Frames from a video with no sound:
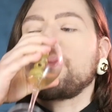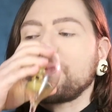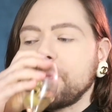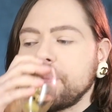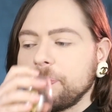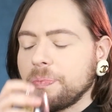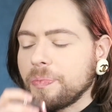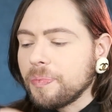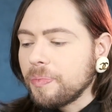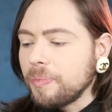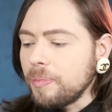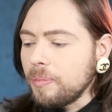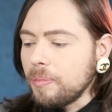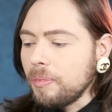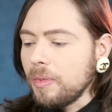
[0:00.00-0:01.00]
Mm.
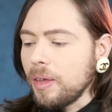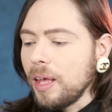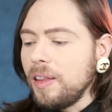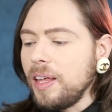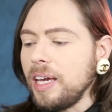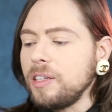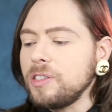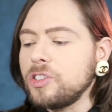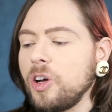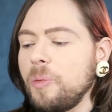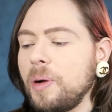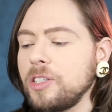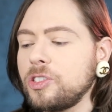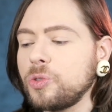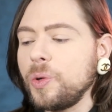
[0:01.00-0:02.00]
Thank you so
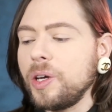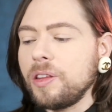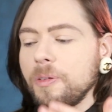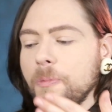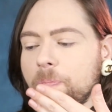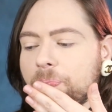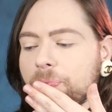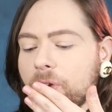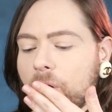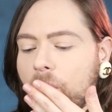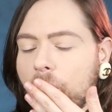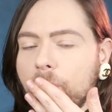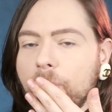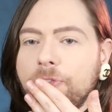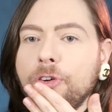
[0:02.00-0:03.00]
much for
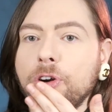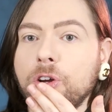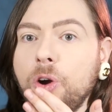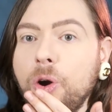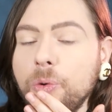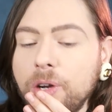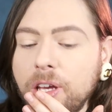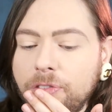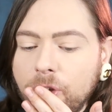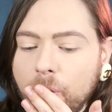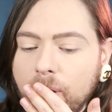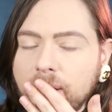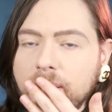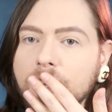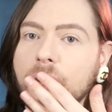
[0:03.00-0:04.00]

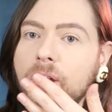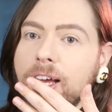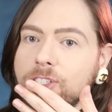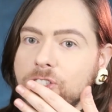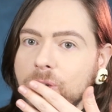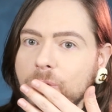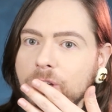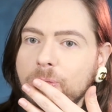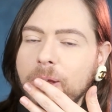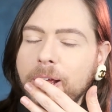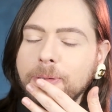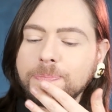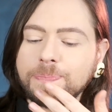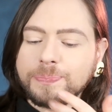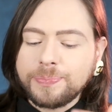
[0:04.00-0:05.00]
co-reviewing the collection with
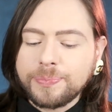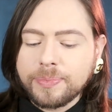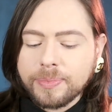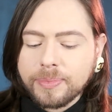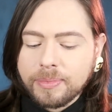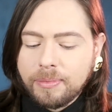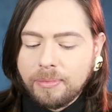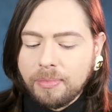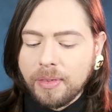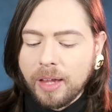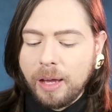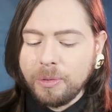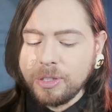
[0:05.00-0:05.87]
me. It